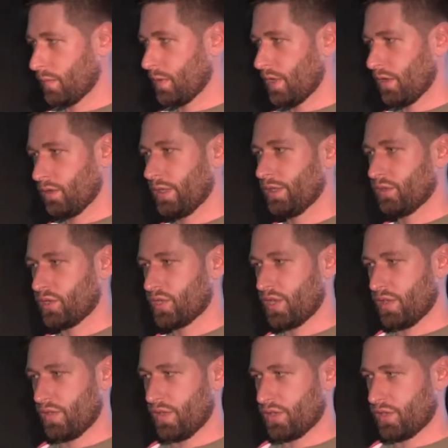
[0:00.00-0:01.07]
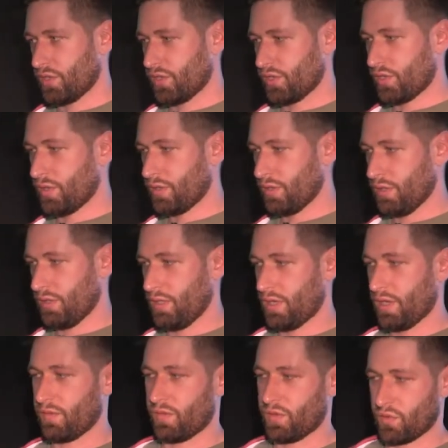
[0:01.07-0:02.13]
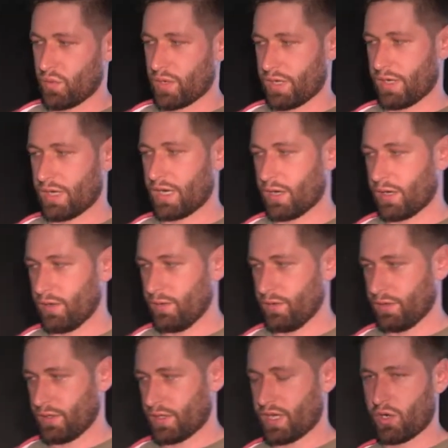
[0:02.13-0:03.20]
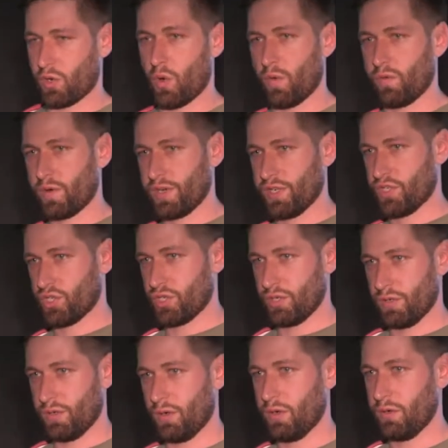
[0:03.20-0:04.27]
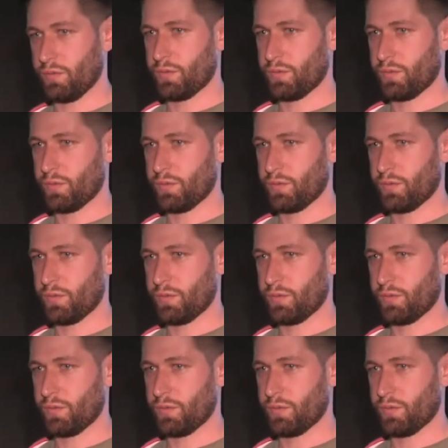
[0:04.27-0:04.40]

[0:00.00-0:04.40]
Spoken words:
I'd like to say that, so coverage of